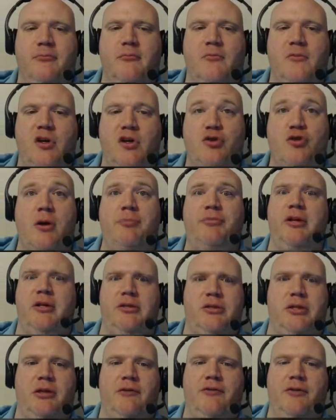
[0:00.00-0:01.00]
shrub things
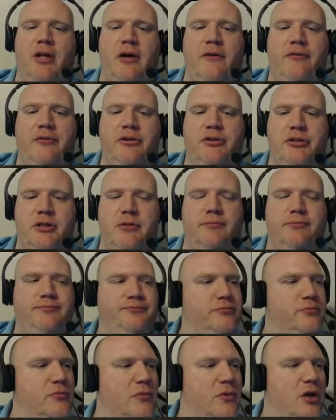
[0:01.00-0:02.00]
they've left. So
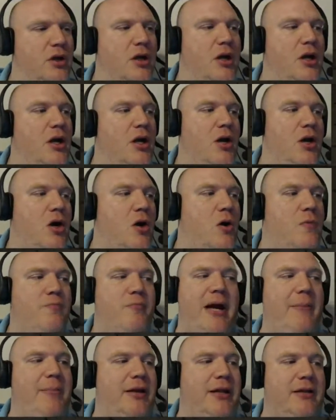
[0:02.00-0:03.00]
I'm
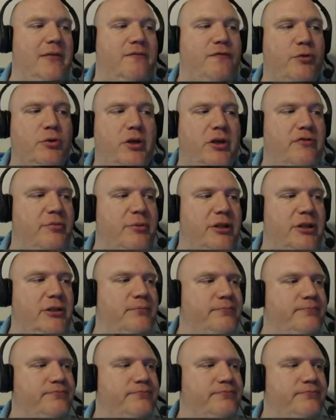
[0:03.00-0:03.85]
babbling. Forgive me.